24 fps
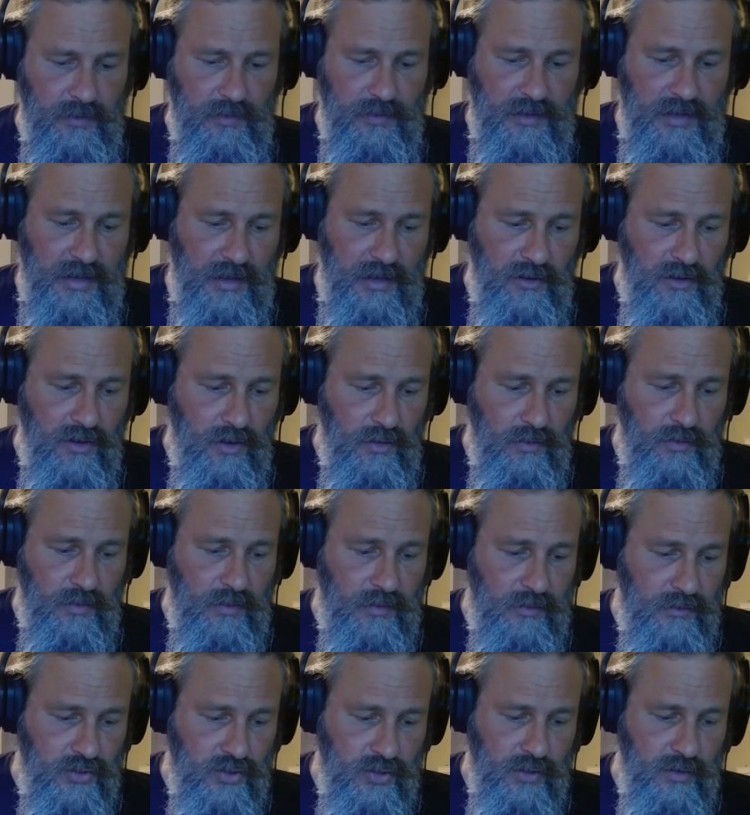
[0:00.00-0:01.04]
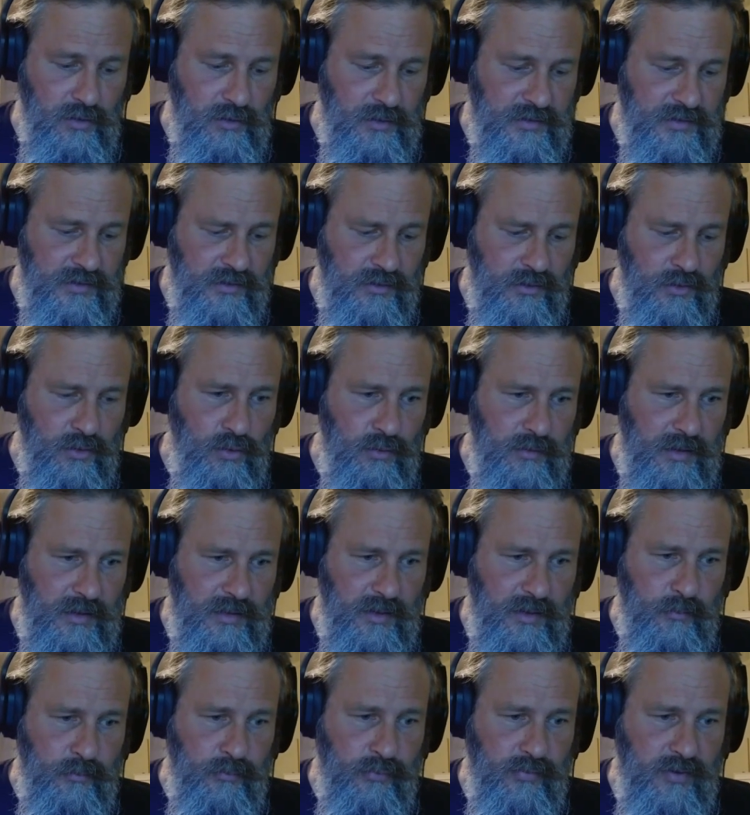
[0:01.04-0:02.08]
The journalists know
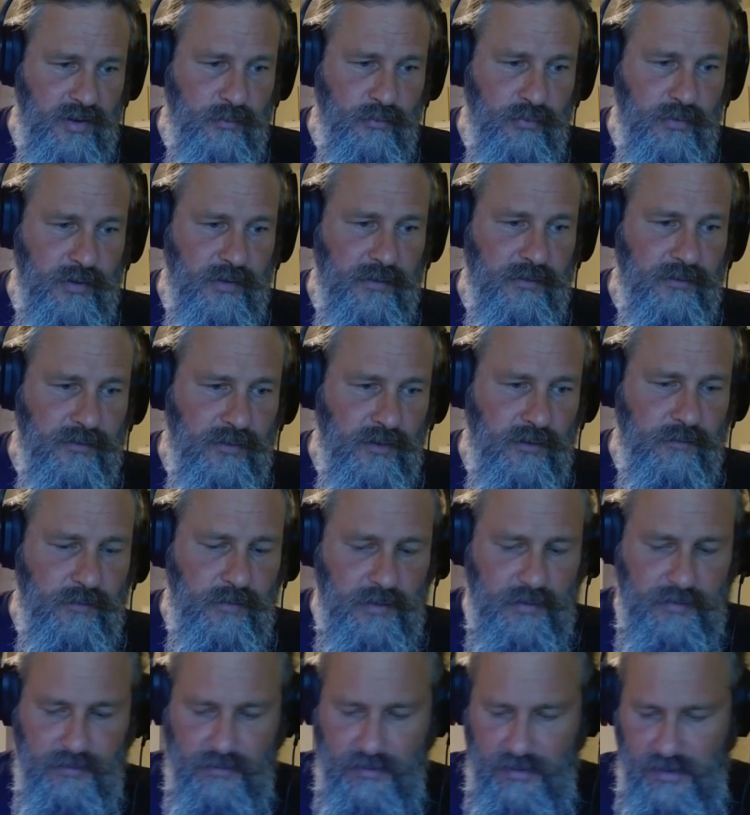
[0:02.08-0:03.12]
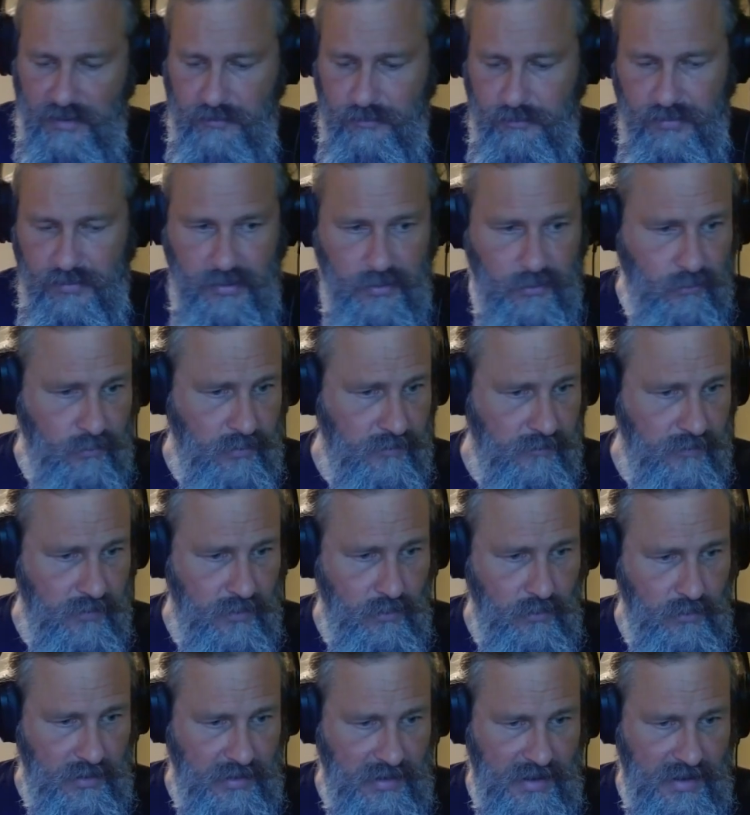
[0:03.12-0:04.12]
that the preprint server is not peer-reviewed.